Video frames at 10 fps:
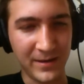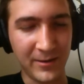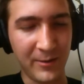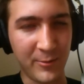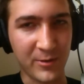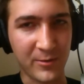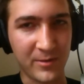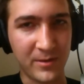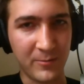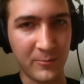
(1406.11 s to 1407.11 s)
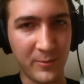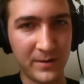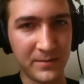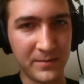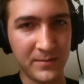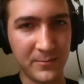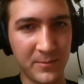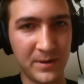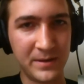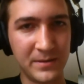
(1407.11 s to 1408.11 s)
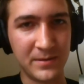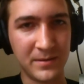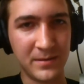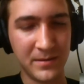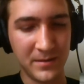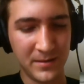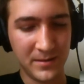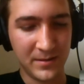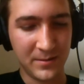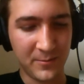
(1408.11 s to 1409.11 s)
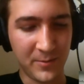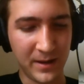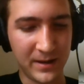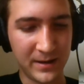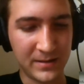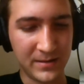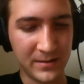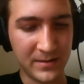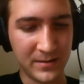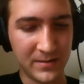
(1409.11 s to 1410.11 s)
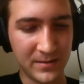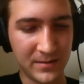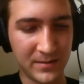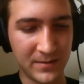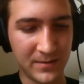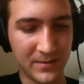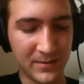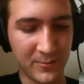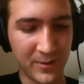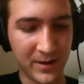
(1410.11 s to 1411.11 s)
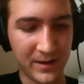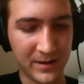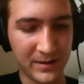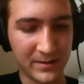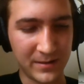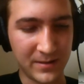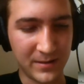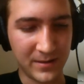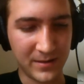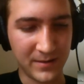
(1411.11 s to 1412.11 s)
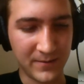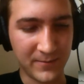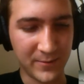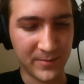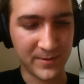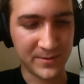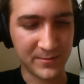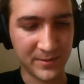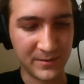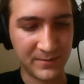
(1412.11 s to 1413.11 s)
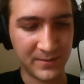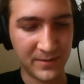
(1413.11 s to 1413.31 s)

it worked well when getting Foreman to run.